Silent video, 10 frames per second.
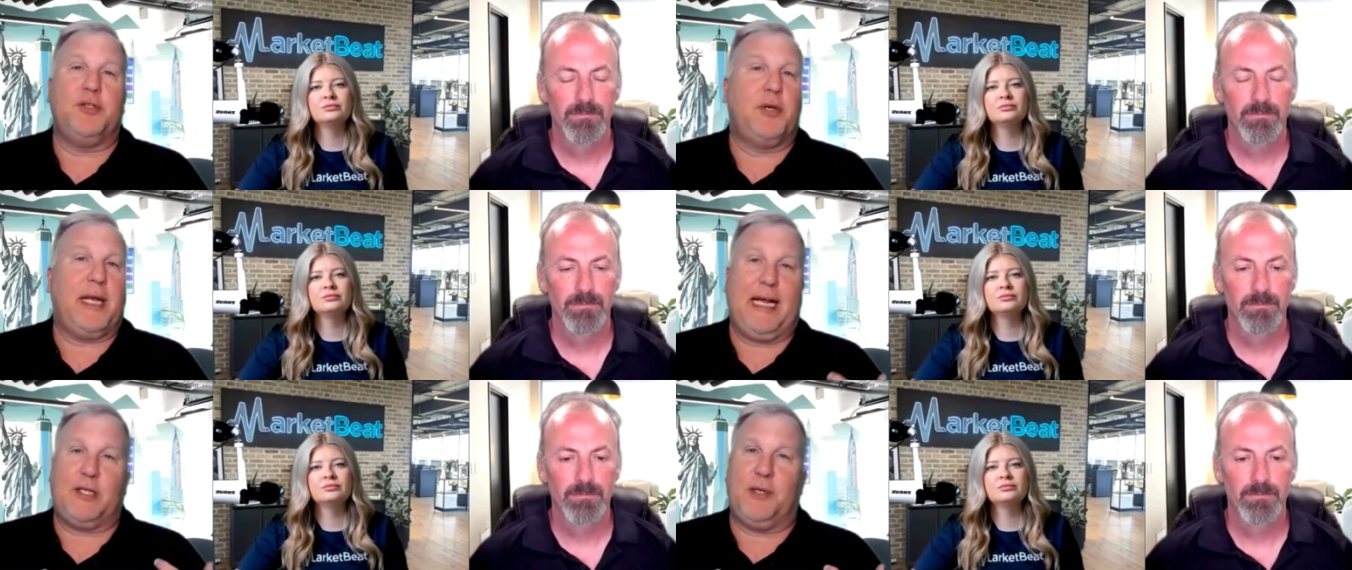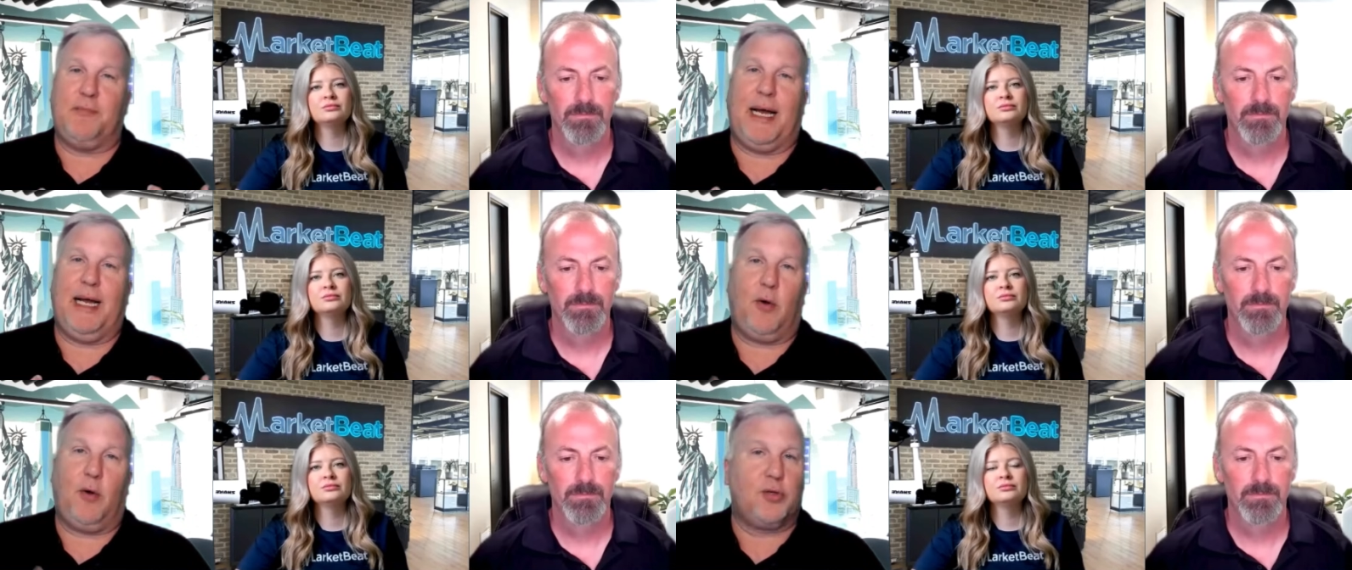Speaker 1: you can actually
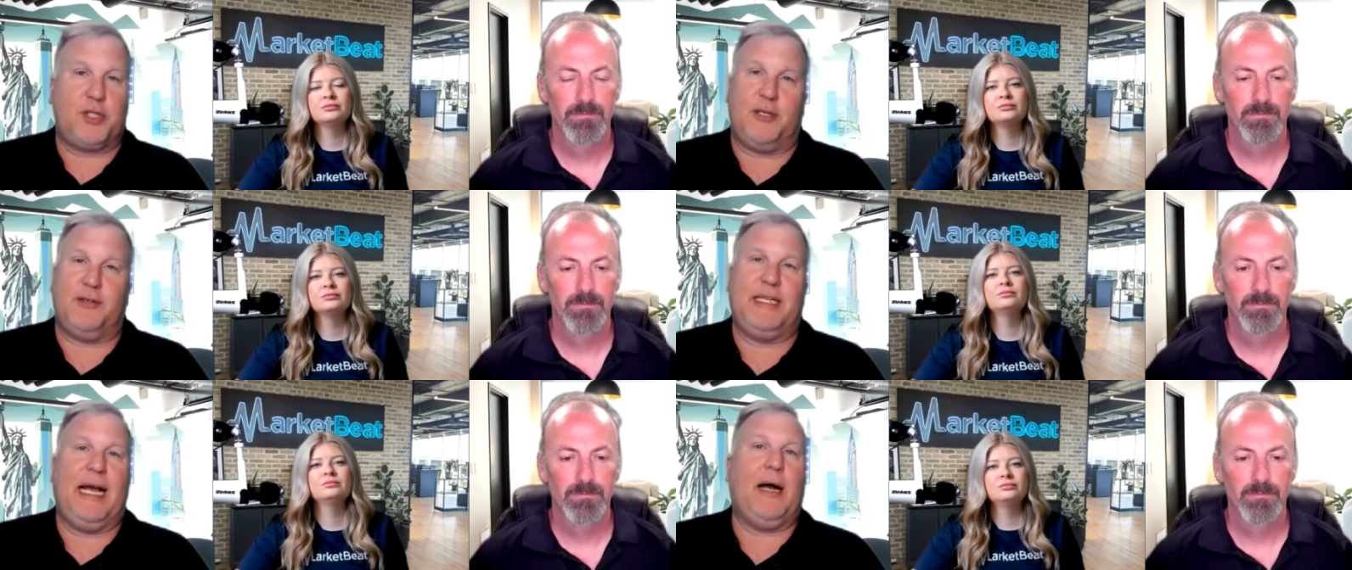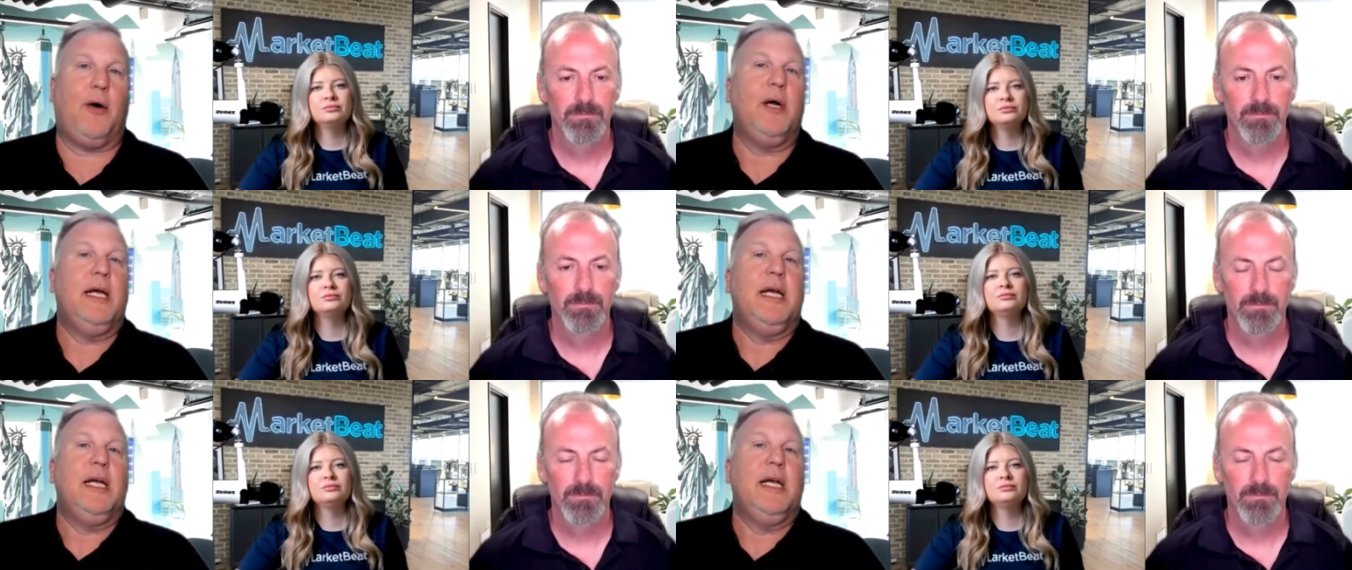buy whole shares now.